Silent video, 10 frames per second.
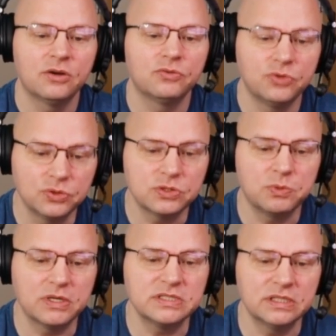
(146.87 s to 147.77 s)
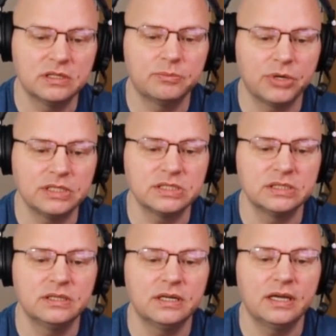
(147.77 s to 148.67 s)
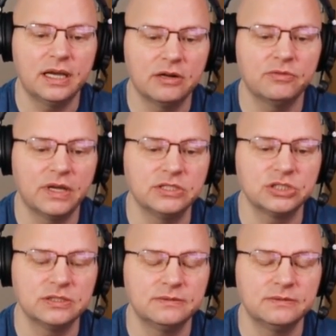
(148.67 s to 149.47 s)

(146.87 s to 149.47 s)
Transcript: roots while still embracing innovation.